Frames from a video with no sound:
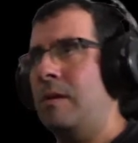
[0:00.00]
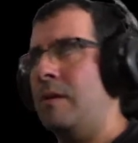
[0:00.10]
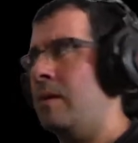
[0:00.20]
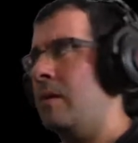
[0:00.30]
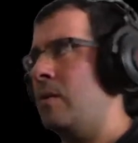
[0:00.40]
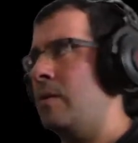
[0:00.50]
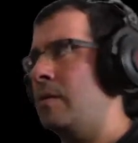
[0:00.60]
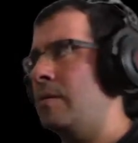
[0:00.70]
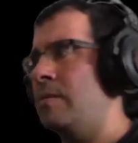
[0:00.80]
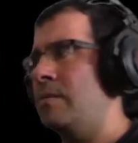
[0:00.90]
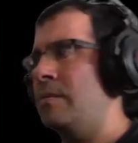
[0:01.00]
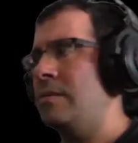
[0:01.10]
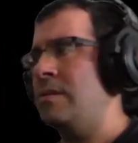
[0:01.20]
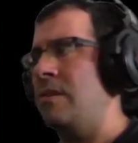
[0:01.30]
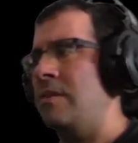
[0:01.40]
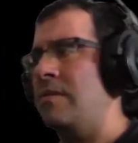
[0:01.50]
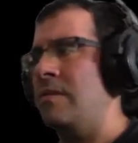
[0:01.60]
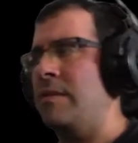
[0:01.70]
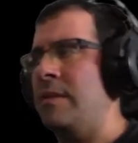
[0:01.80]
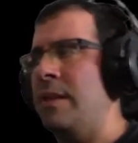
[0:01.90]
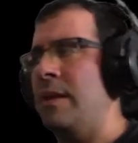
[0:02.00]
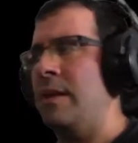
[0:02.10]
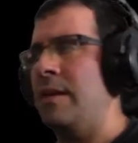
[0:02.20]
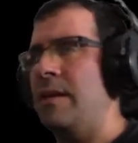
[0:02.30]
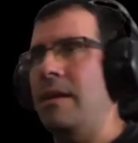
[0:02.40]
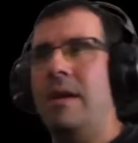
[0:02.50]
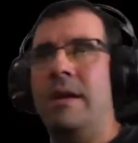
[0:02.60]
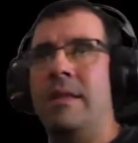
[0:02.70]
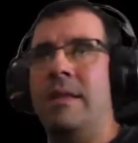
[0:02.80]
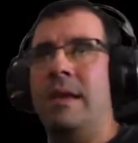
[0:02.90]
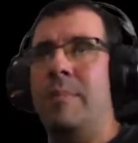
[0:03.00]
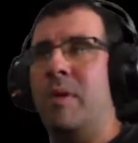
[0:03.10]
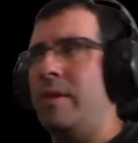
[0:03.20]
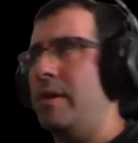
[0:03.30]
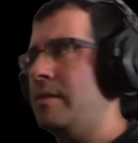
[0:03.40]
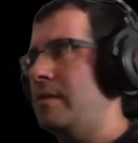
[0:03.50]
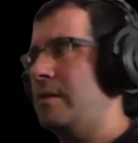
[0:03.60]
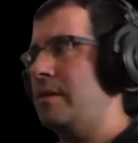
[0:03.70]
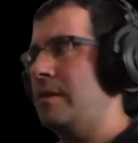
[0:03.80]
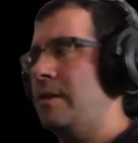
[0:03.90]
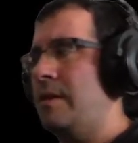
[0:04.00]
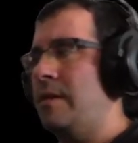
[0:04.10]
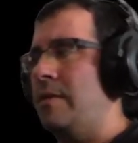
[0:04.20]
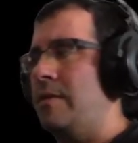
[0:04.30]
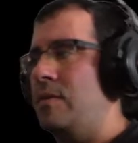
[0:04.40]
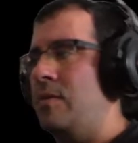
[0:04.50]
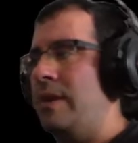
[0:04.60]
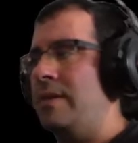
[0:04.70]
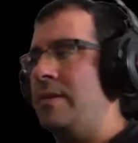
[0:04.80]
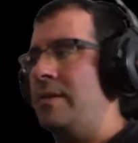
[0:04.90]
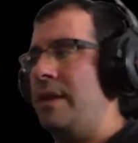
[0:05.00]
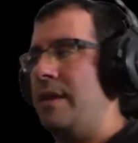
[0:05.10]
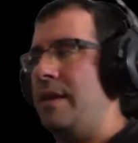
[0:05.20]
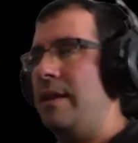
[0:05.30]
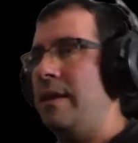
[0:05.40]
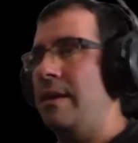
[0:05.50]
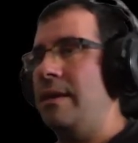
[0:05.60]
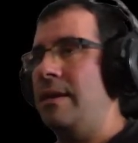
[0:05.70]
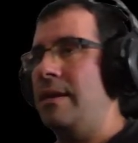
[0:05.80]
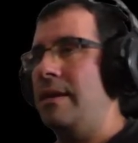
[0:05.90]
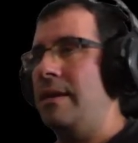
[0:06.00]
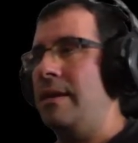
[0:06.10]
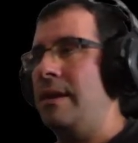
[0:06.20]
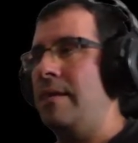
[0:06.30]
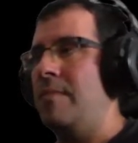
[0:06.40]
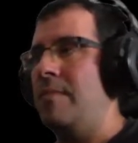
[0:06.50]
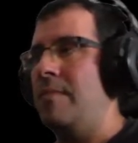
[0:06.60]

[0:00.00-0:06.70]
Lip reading: how it's structured in the project. I'm going to exit the game.